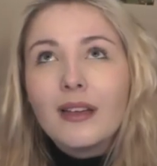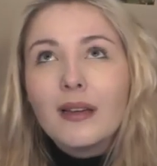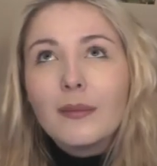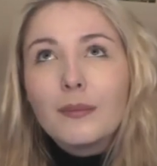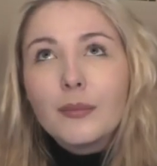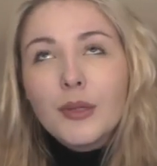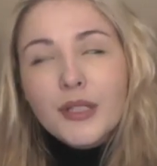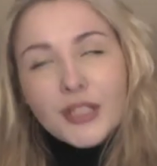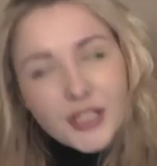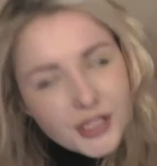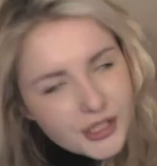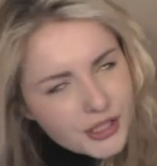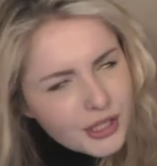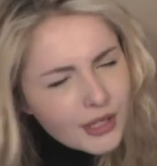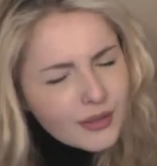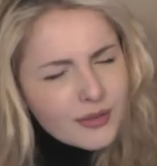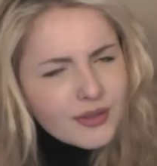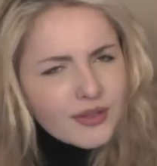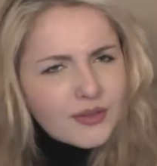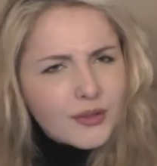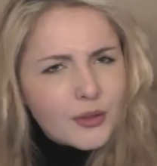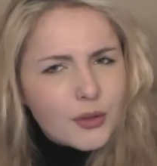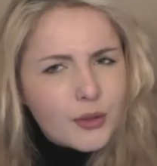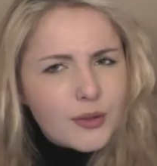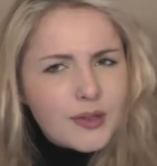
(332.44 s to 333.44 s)
Bridget
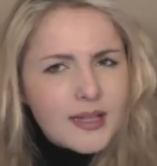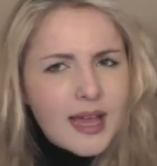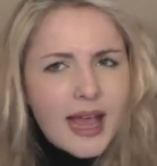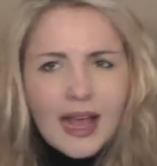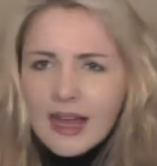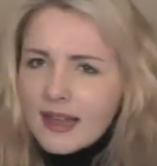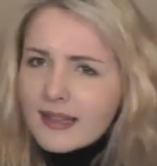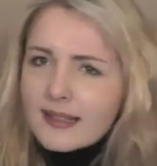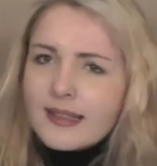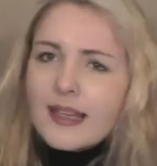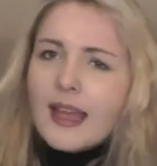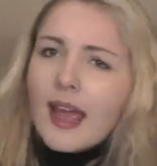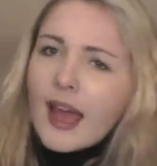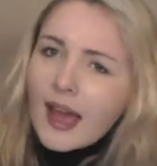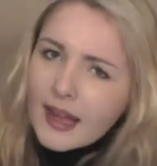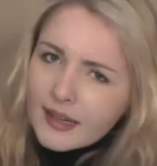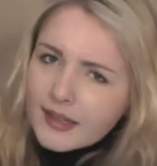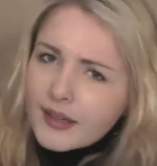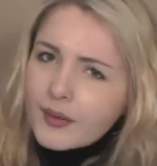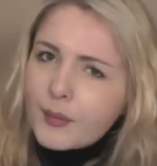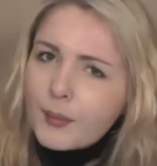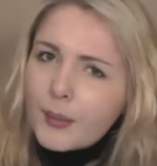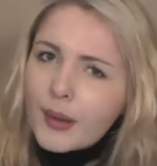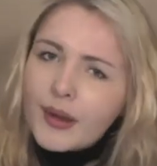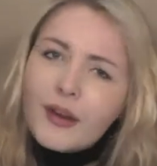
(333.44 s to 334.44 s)
Jones, of course, has the
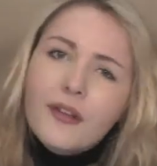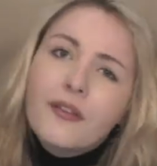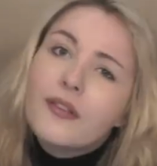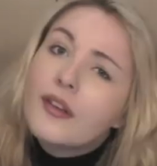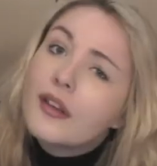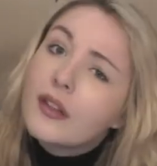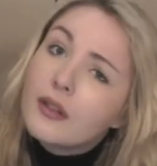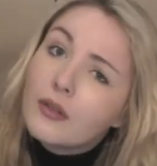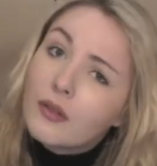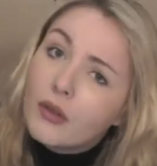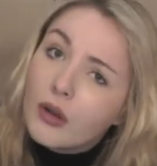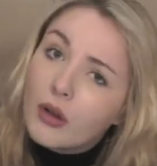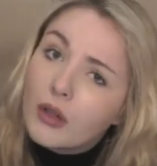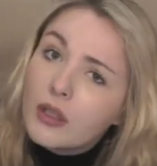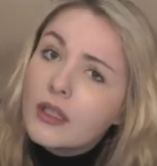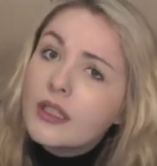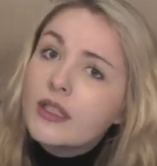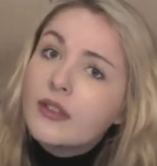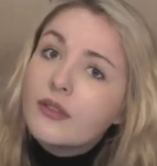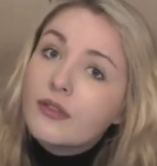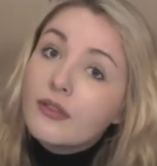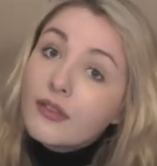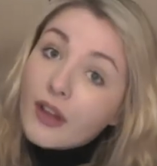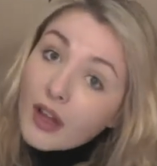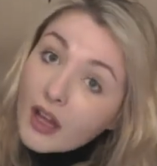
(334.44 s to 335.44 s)
added benefit of
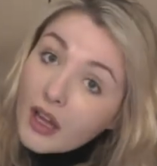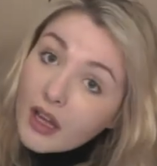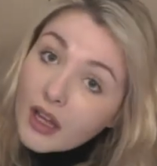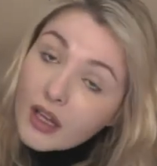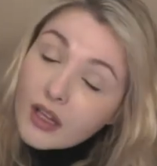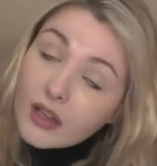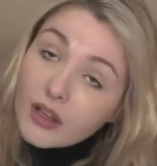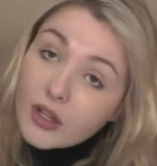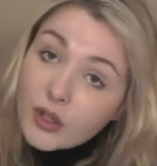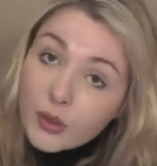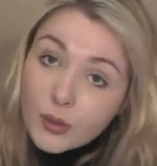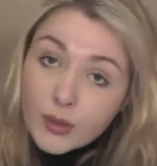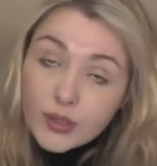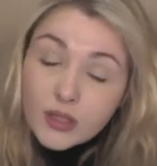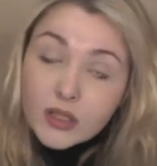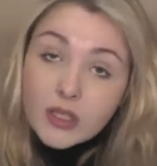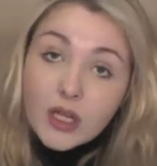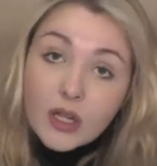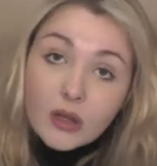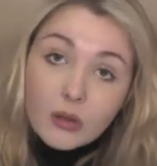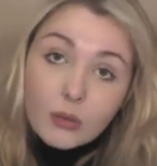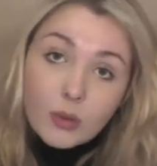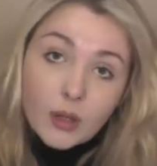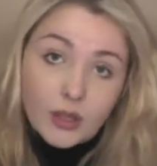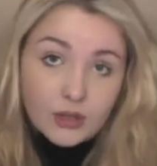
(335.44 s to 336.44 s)
Colin Firth, who is
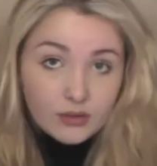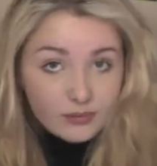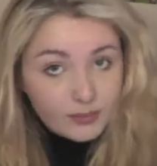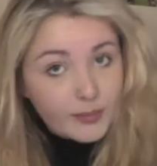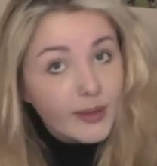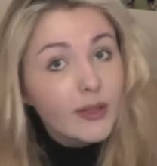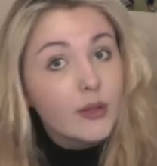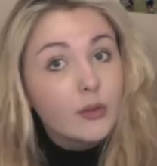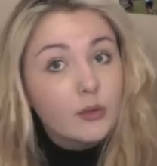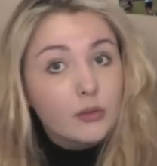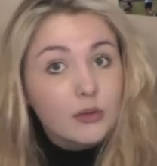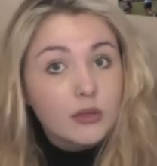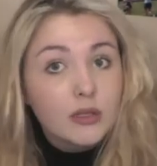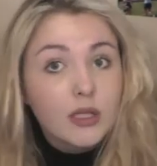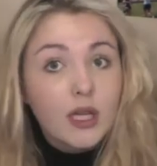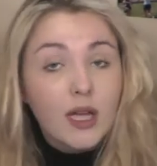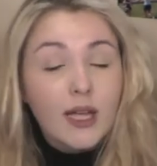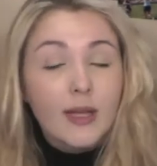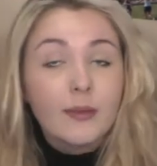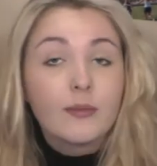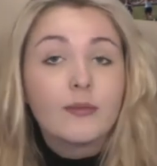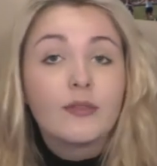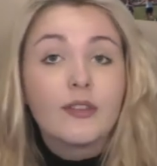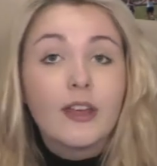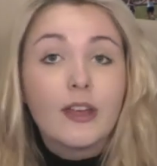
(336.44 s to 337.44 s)
another one of my
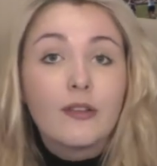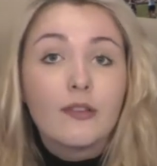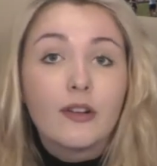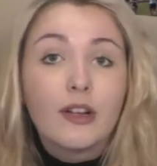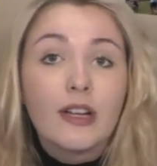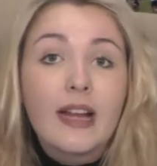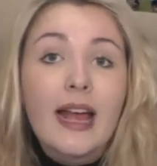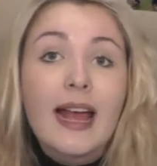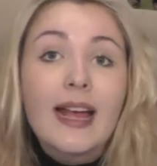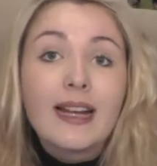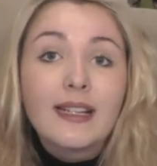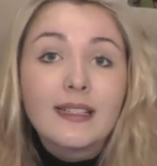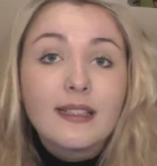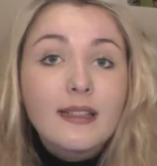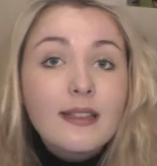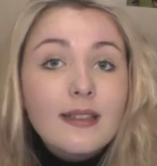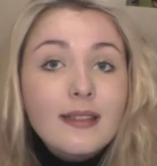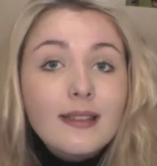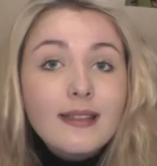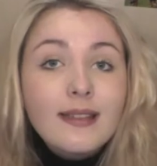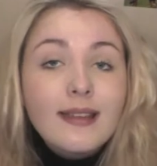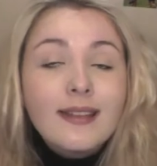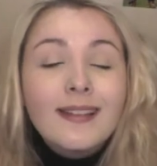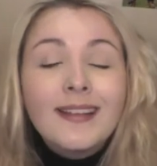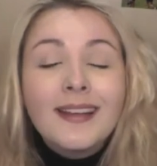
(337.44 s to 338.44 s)
all-time favourite
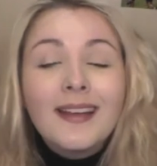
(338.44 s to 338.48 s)
actors.